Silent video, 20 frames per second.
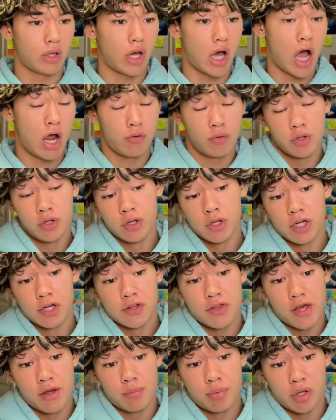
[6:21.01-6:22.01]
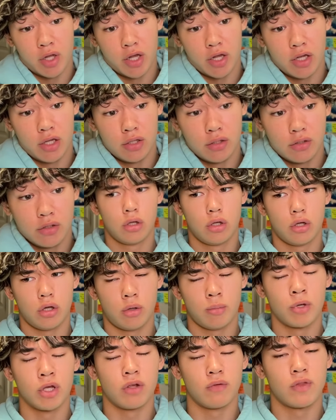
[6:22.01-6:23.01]
I really like that play.
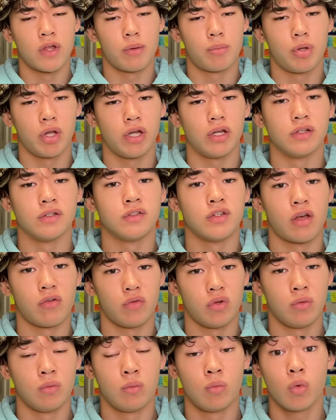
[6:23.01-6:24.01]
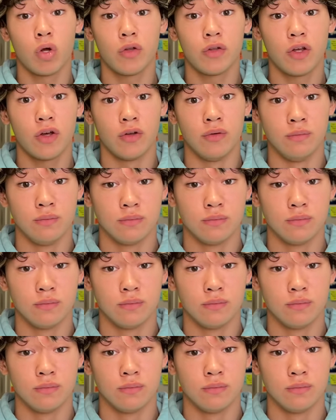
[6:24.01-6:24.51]
I'm gonna give that play a seven. Well done.